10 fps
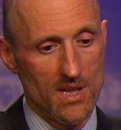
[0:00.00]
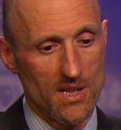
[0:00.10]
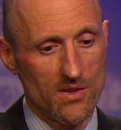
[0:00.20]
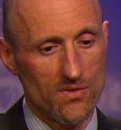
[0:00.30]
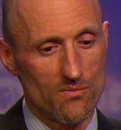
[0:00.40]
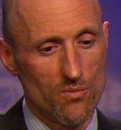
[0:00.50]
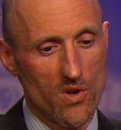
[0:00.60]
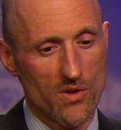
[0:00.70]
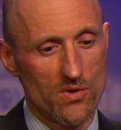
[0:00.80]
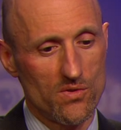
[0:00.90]
is
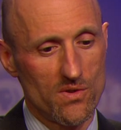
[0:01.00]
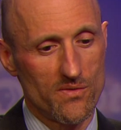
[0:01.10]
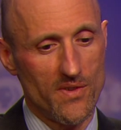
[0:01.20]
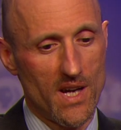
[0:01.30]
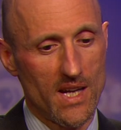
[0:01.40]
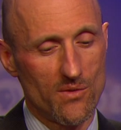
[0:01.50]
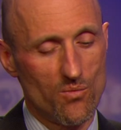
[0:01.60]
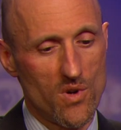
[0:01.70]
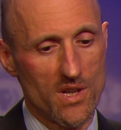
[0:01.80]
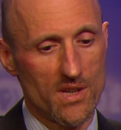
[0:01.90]
work to define
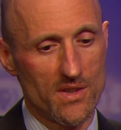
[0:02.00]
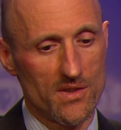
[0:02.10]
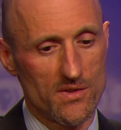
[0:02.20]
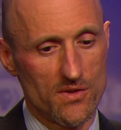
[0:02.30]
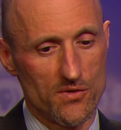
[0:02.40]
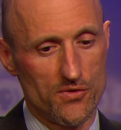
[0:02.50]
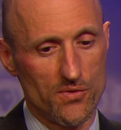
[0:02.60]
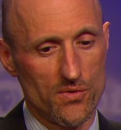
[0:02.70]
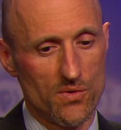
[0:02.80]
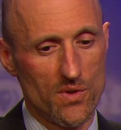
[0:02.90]
what are the, the
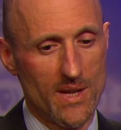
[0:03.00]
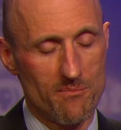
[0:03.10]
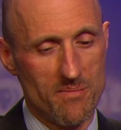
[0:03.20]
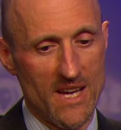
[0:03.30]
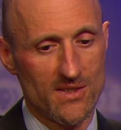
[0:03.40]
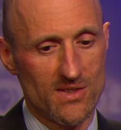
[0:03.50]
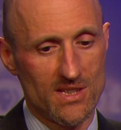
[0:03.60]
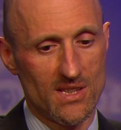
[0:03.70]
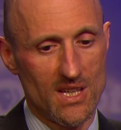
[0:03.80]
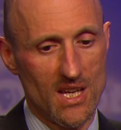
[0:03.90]
true and best
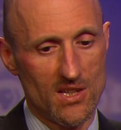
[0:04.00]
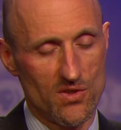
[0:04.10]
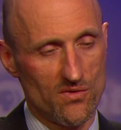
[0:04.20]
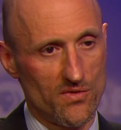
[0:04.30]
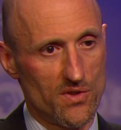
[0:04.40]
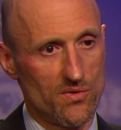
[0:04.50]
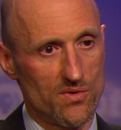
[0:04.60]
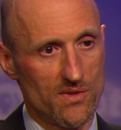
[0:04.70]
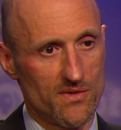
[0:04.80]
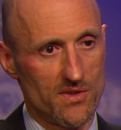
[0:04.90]
indications for
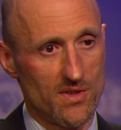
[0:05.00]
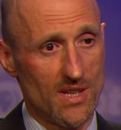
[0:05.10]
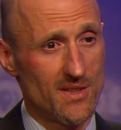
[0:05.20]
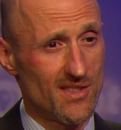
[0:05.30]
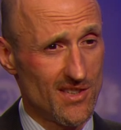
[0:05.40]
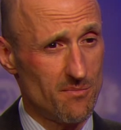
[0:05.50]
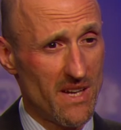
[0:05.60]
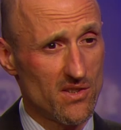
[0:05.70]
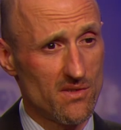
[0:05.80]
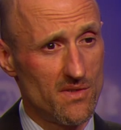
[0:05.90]
use of this therapy. It's
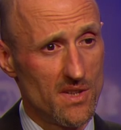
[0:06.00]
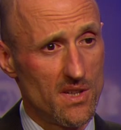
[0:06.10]
expensive.